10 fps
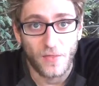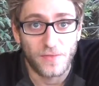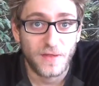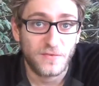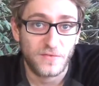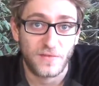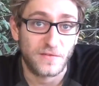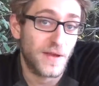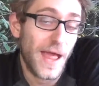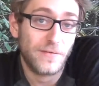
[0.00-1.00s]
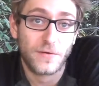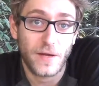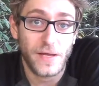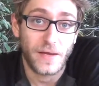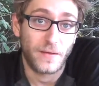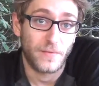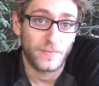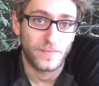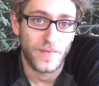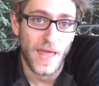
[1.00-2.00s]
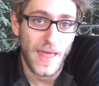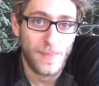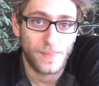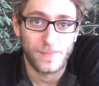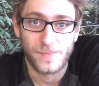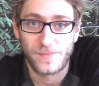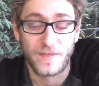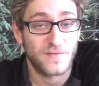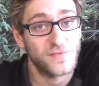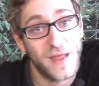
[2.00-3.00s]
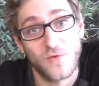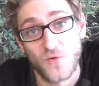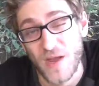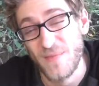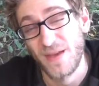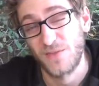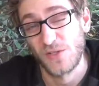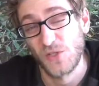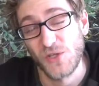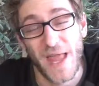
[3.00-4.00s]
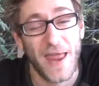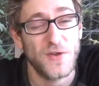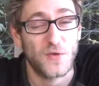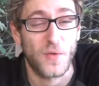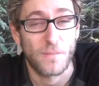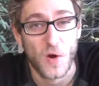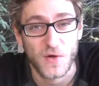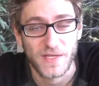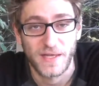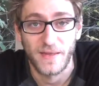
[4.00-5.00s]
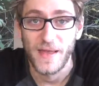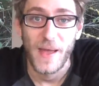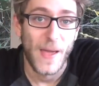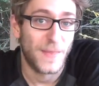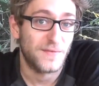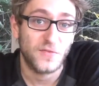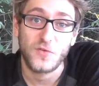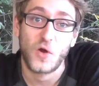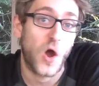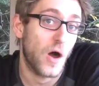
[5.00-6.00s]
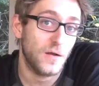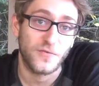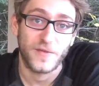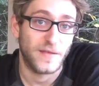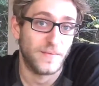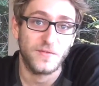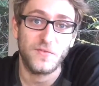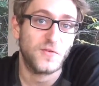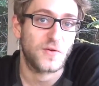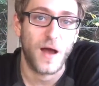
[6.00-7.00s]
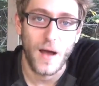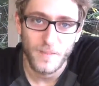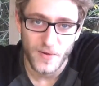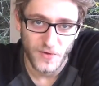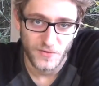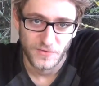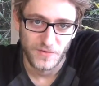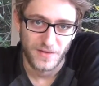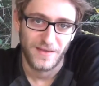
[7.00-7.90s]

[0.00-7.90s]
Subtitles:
this doesn't have a grade. And this doesn't have a grade because it shouldn't enter the market. This is your hog feed. This is your compost.